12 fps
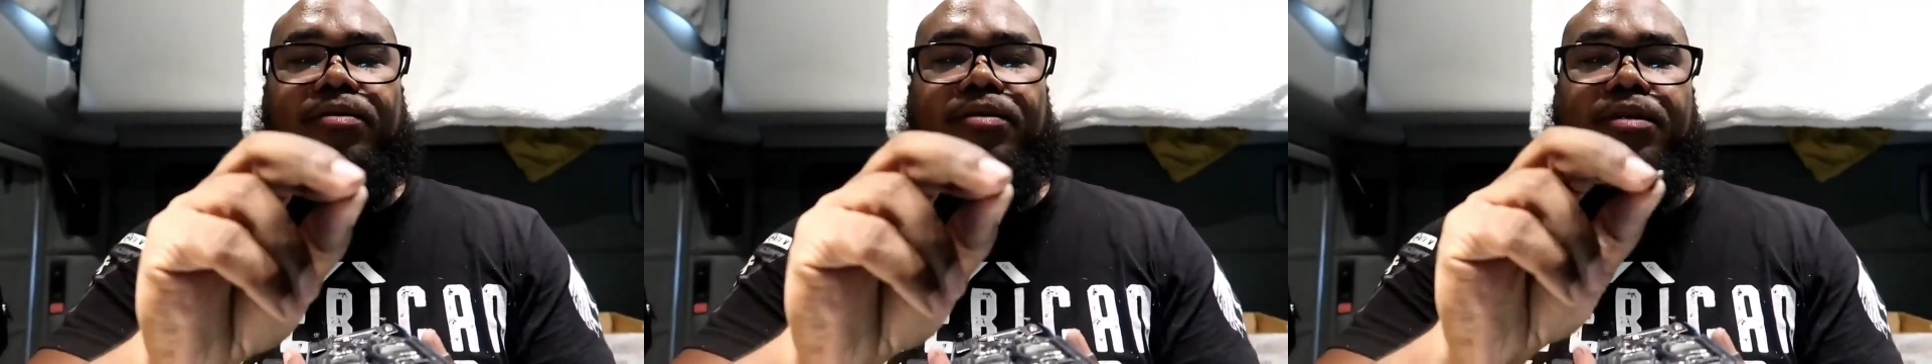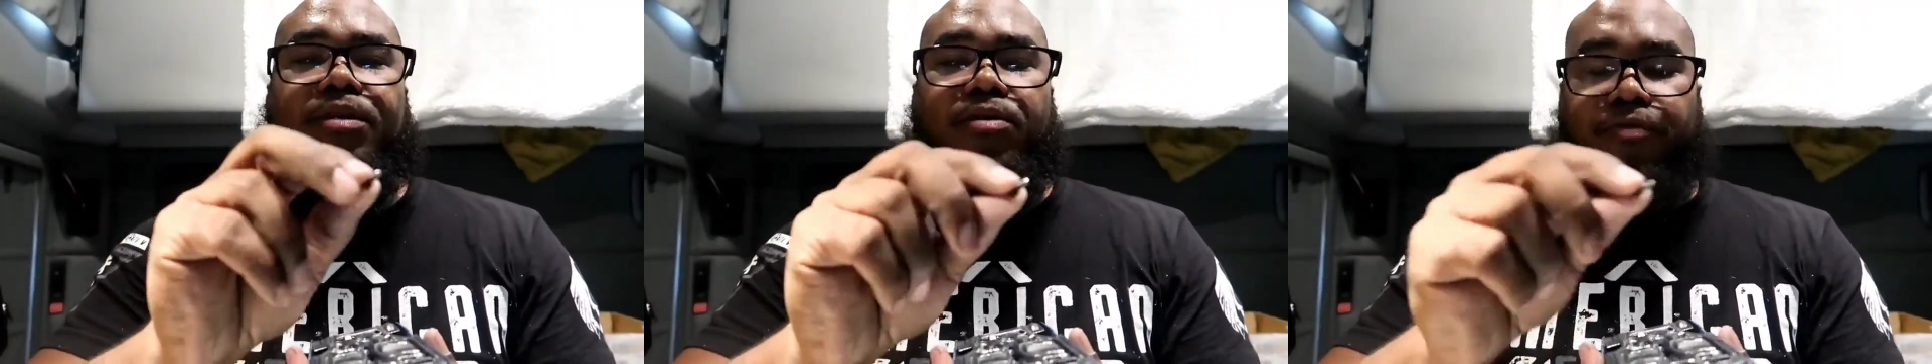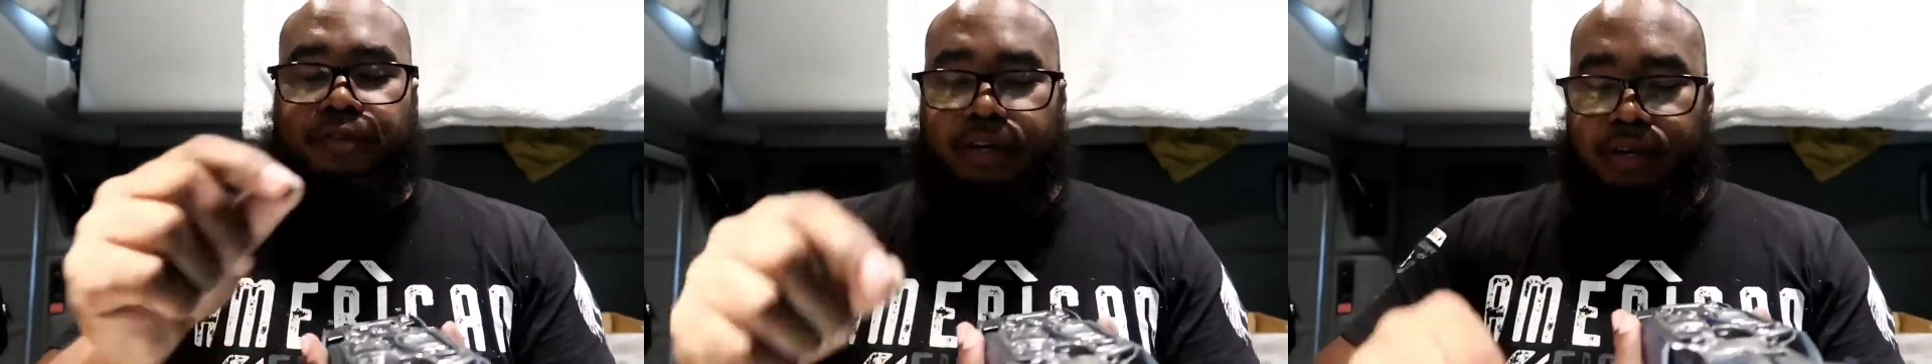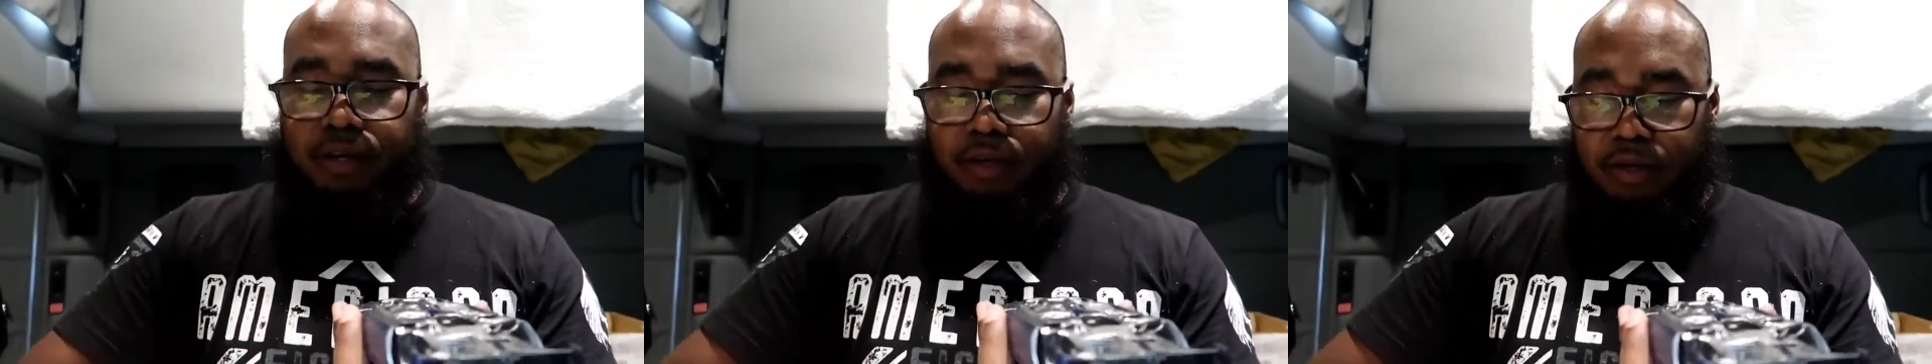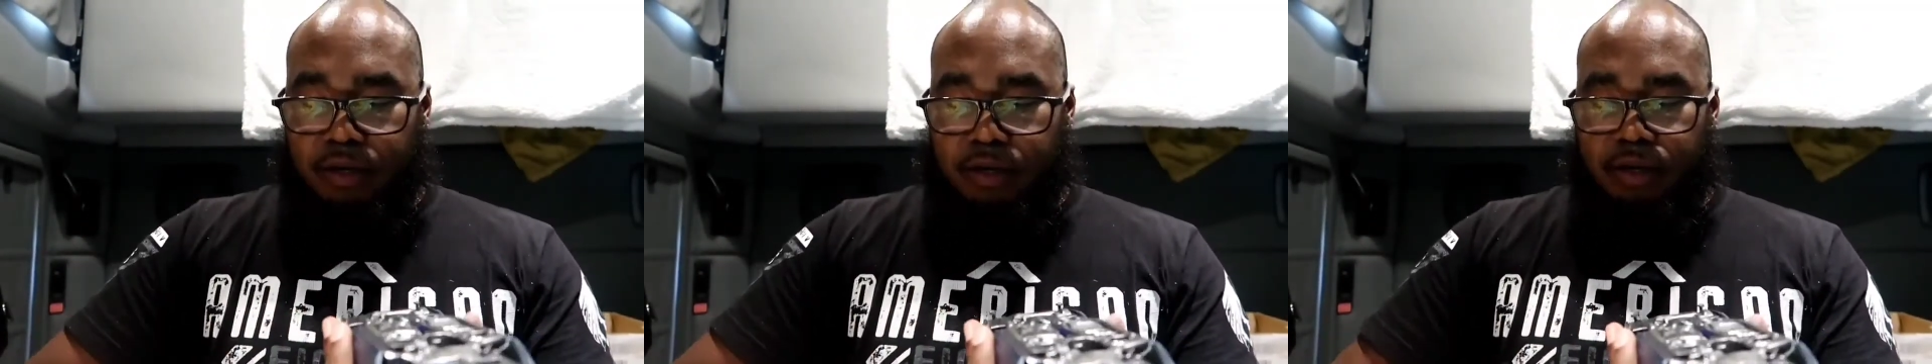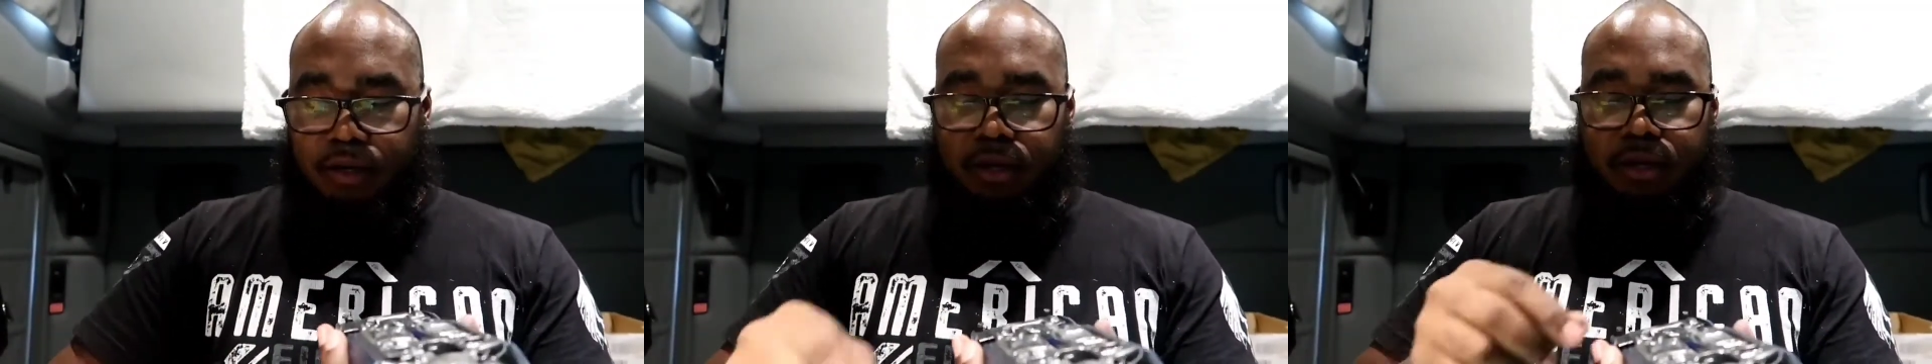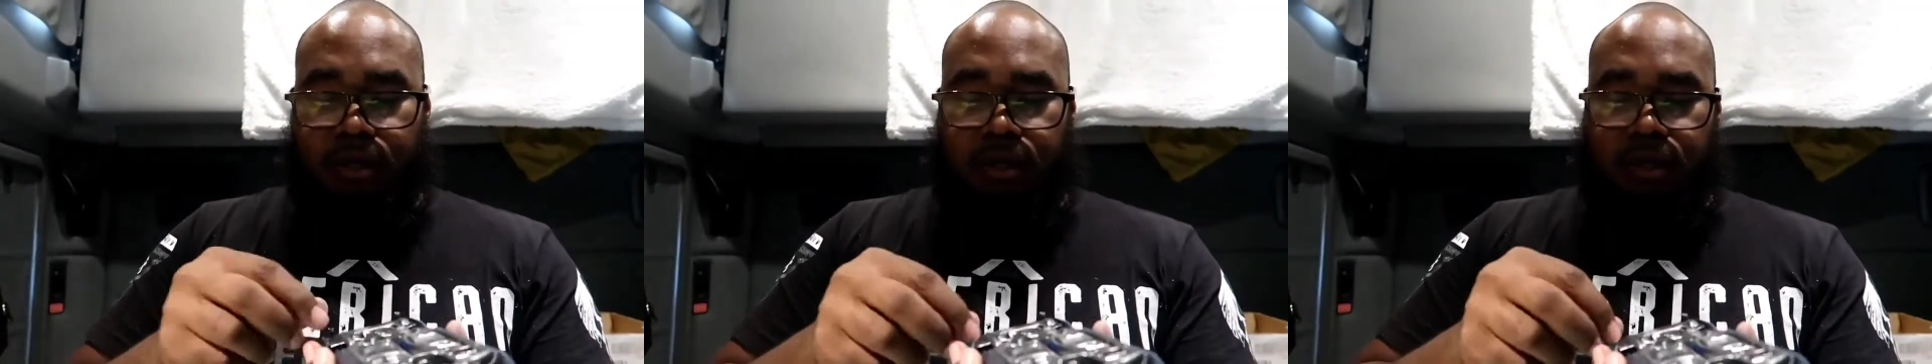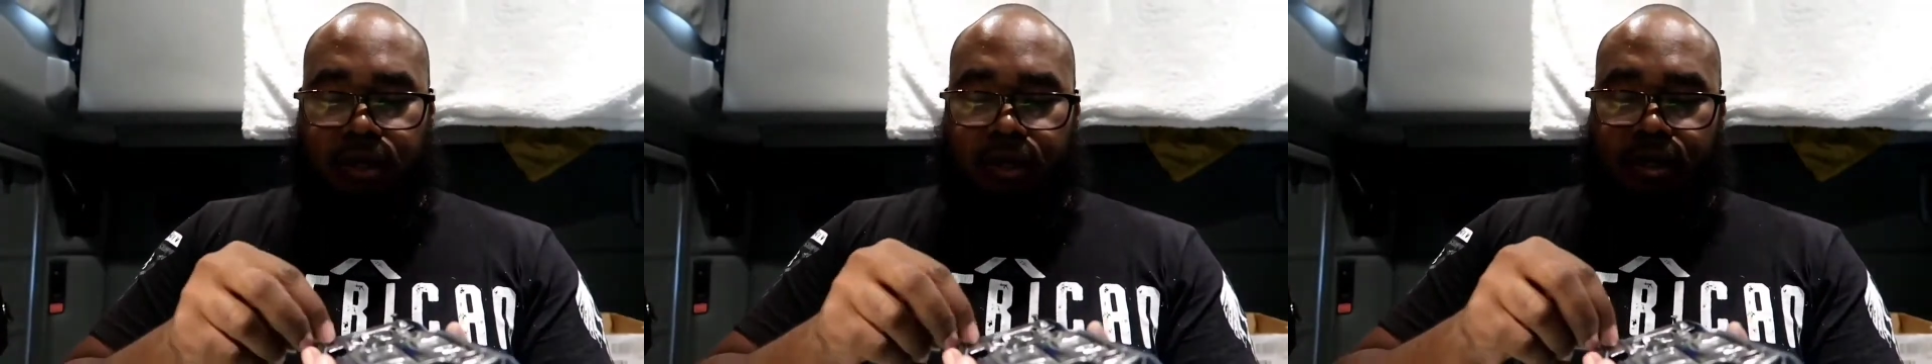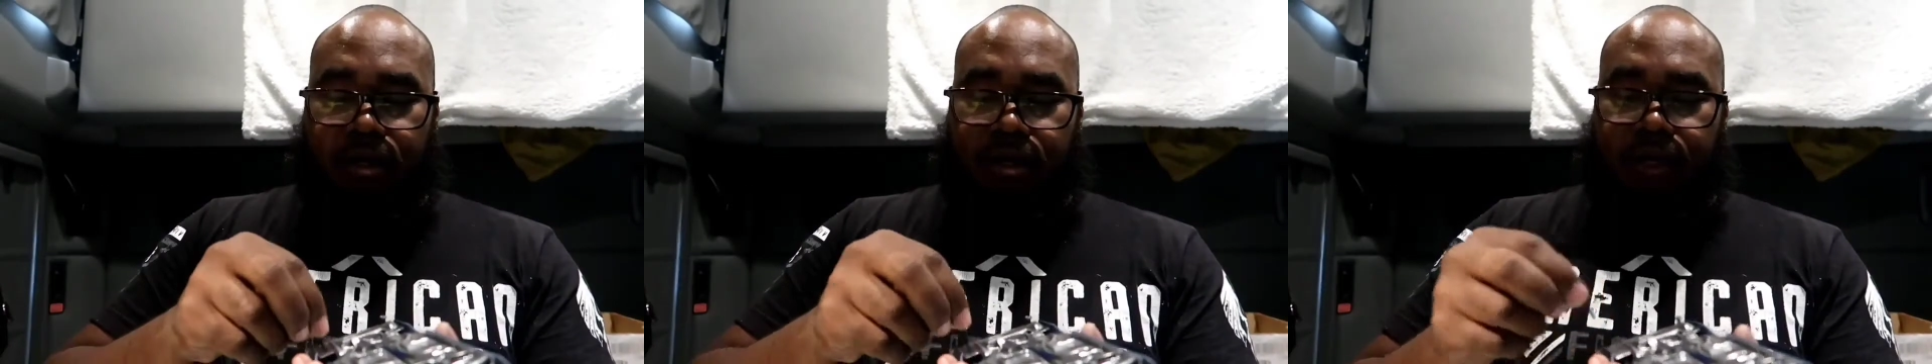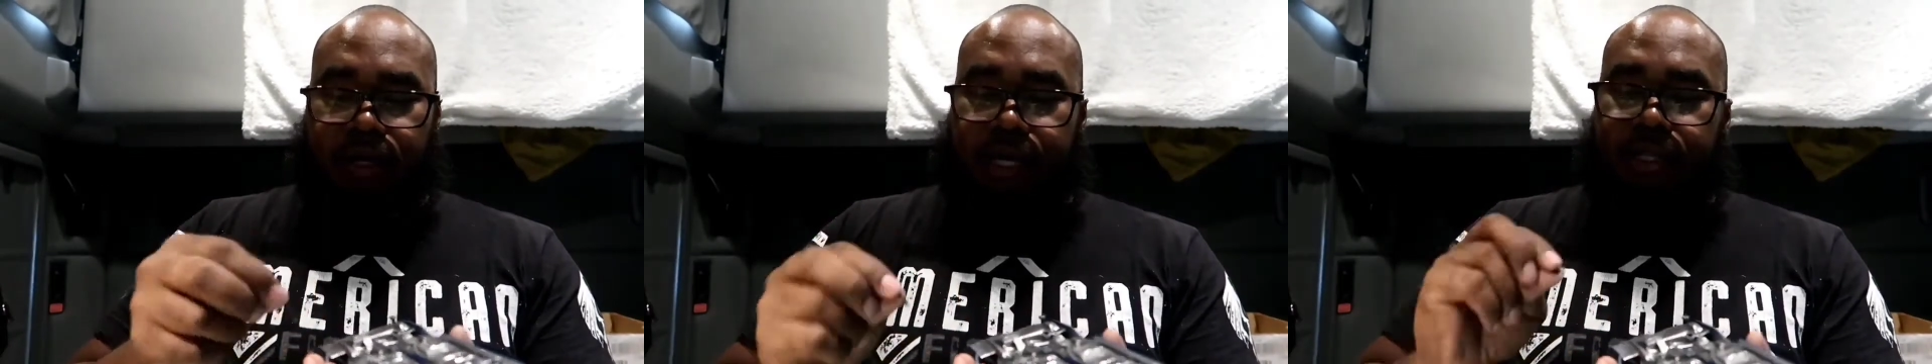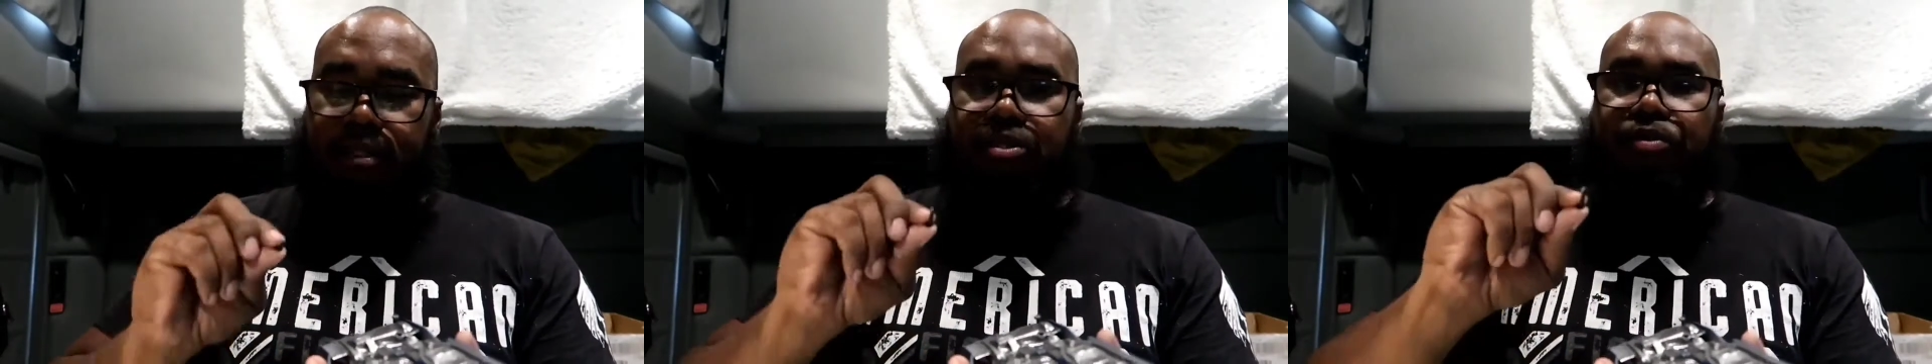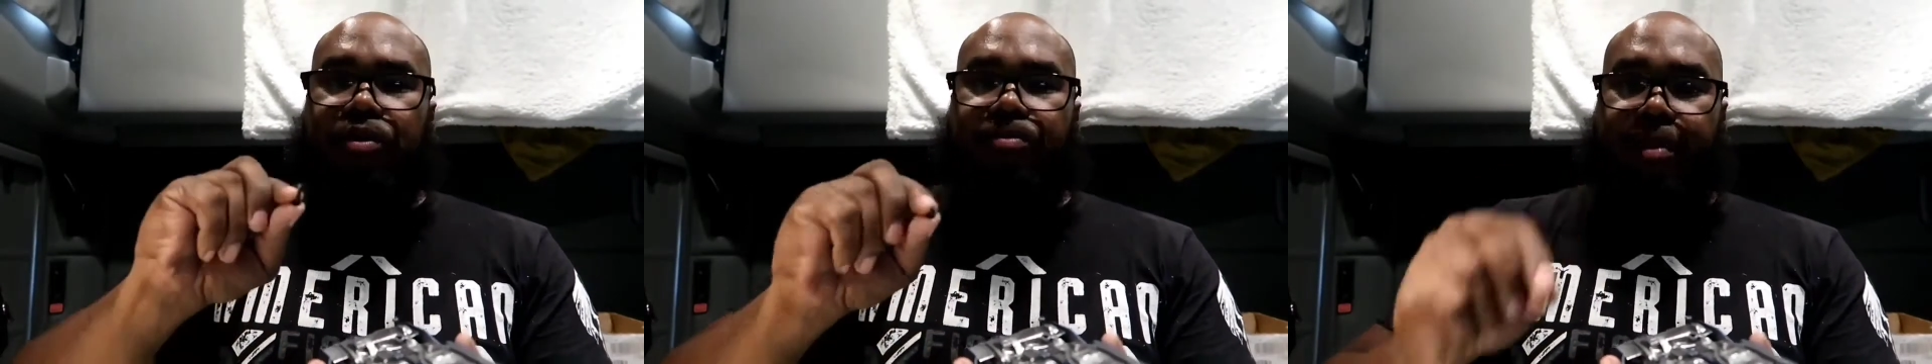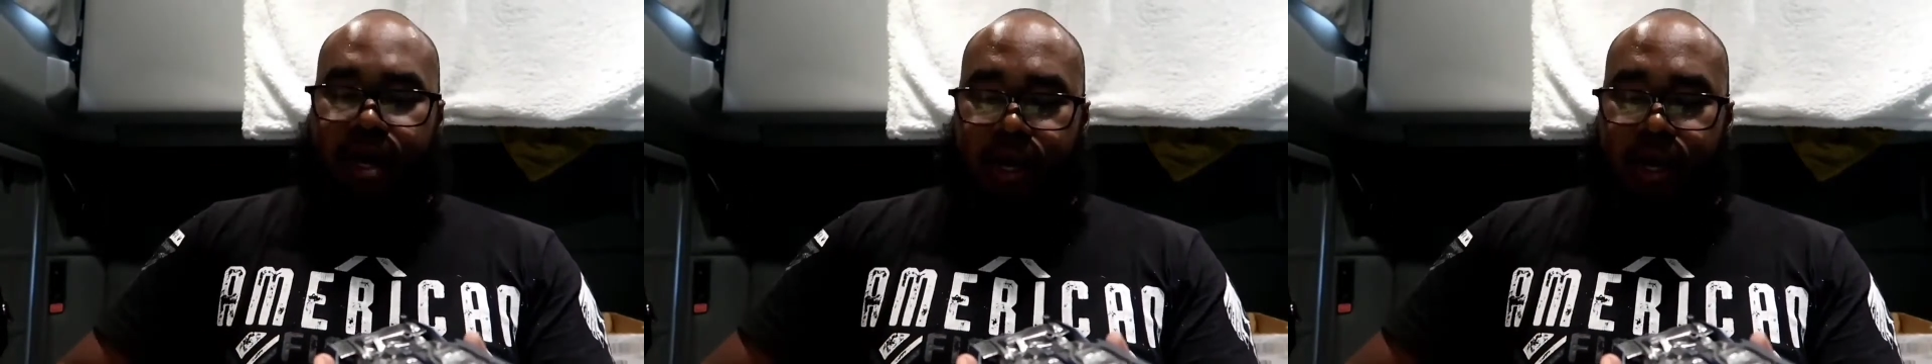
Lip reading: to fit. Then you got the 2 in the back.